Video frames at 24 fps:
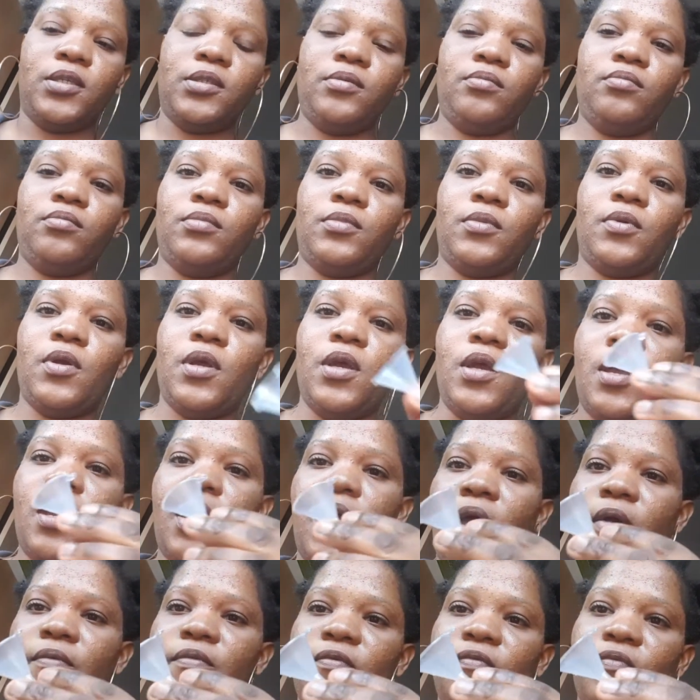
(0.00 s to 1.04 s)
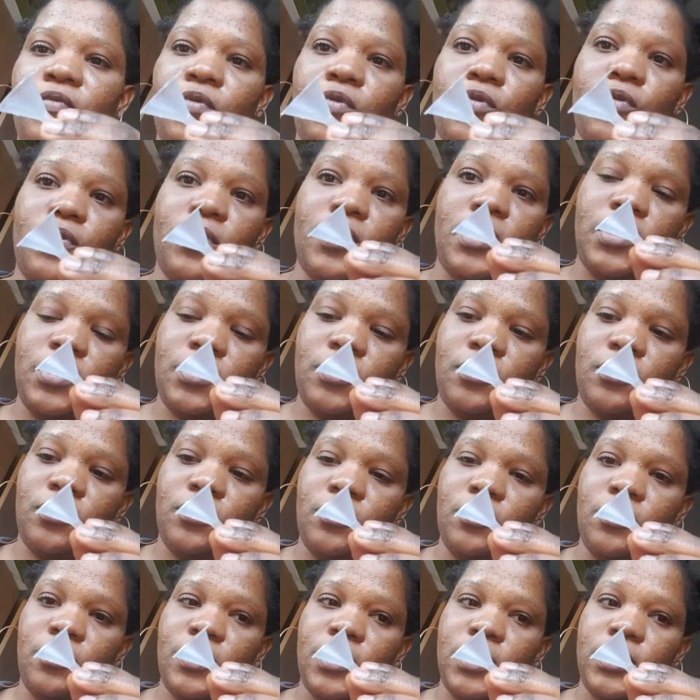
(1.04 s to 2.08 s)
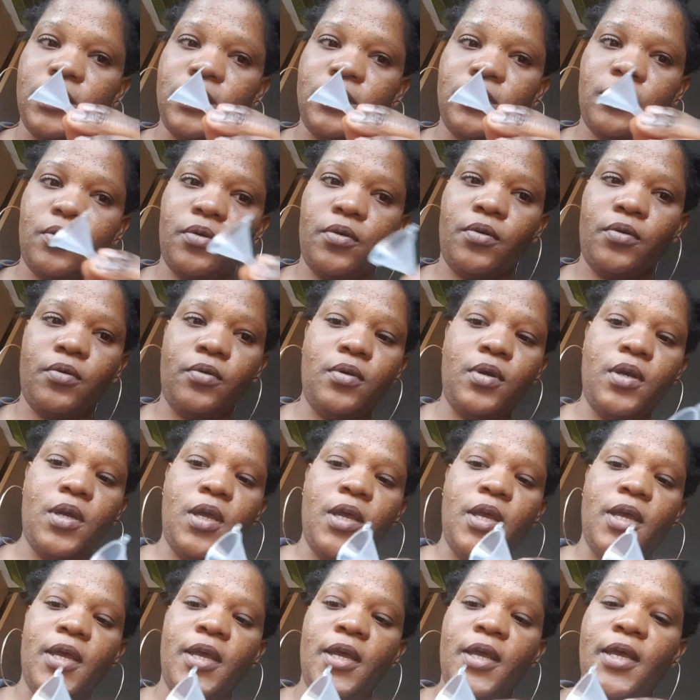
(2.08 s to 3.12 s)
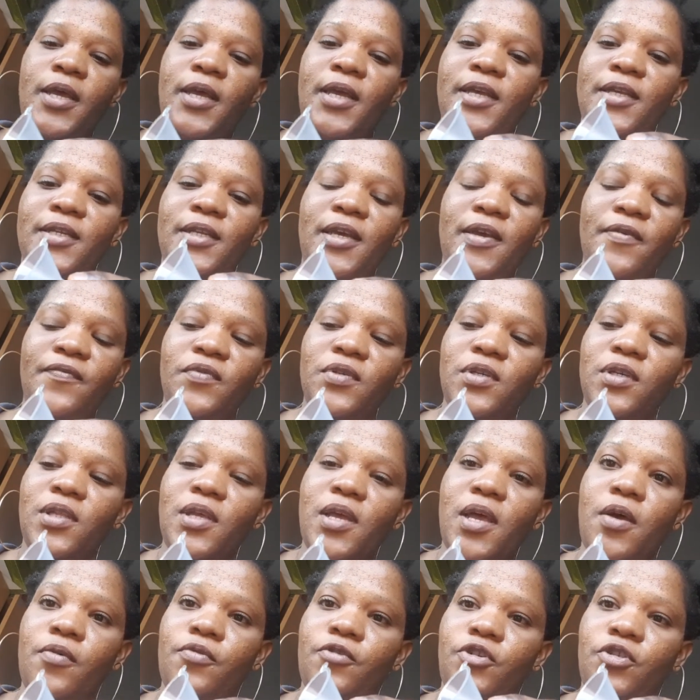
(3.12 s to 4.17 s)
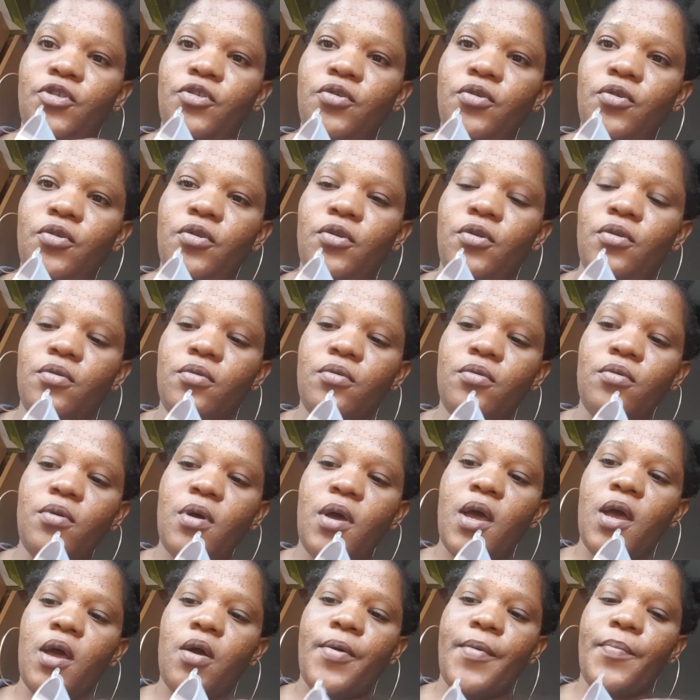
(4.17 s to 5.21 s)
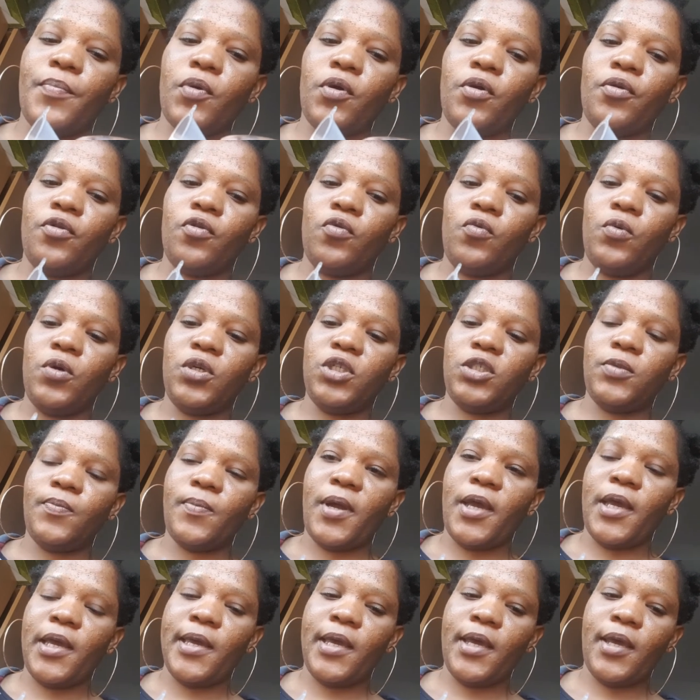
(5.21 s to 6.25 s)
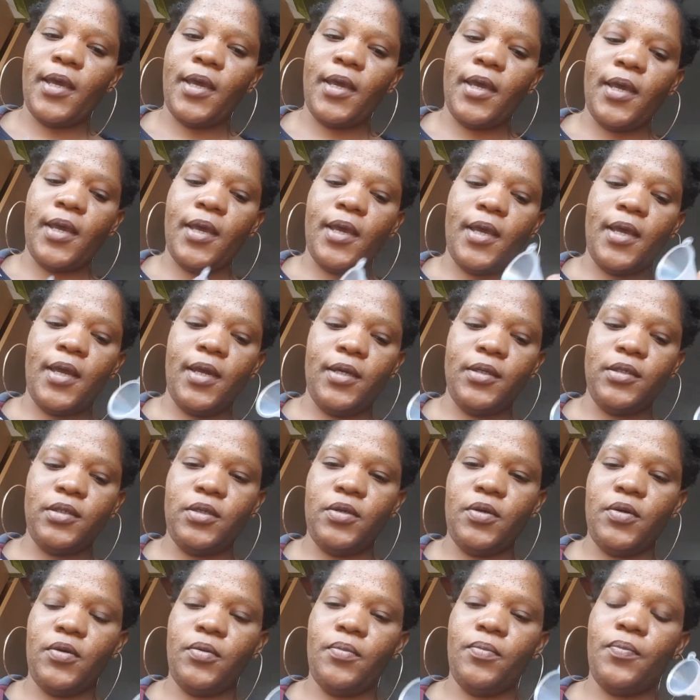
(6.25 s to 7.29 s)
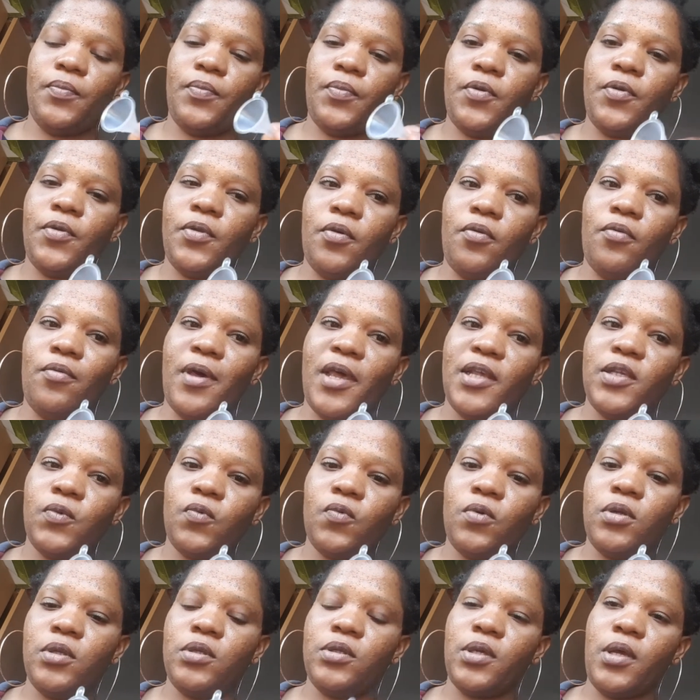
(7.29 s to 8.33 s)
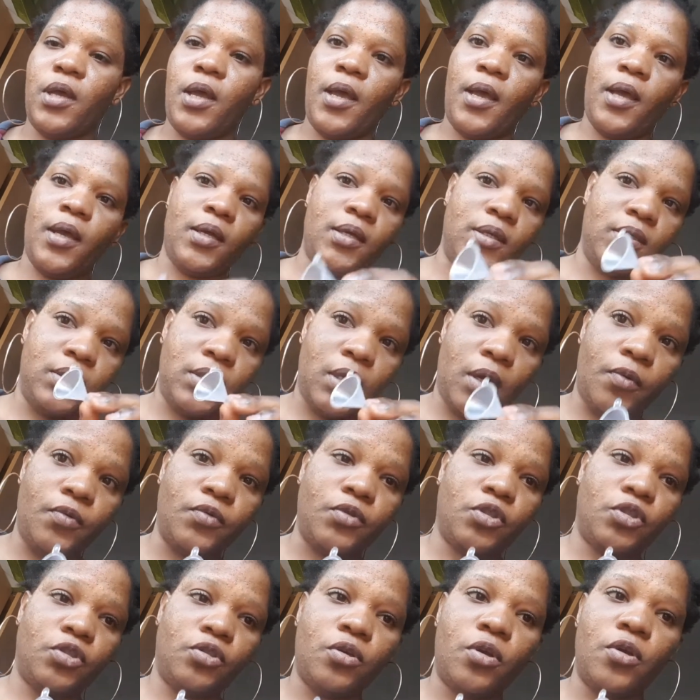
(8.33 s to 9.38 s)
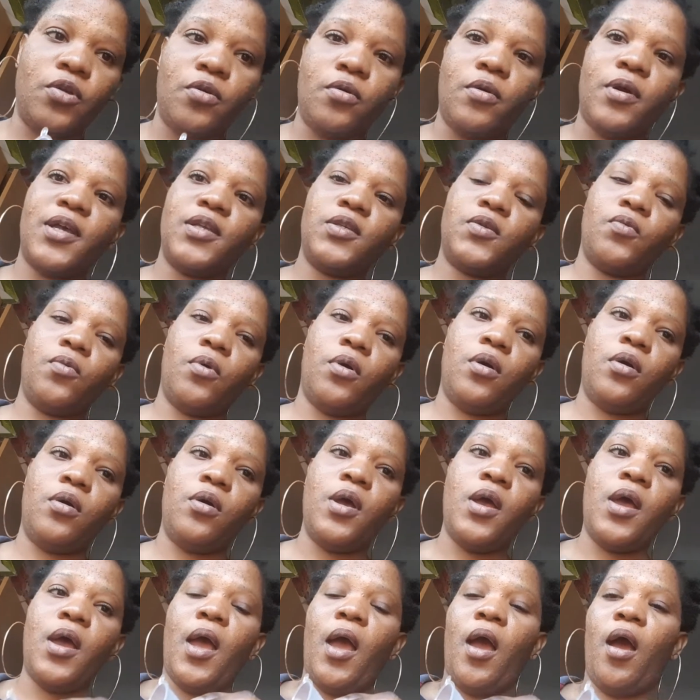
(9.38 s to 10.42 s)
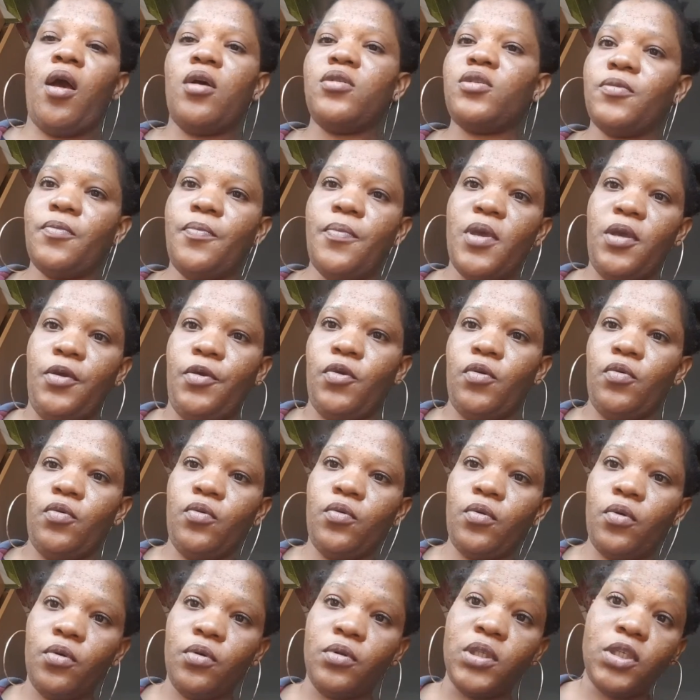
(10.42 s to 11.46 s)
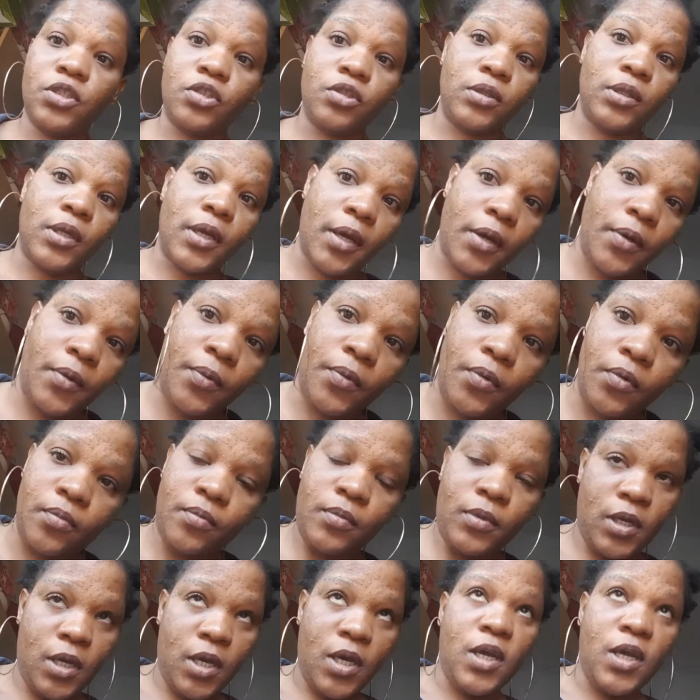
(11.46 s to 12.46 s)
and I've even got this to do it. So and after that I will show you how I'm gonna wash my hair and put the rice water, and I will show you as well how to make your own conditioner at home,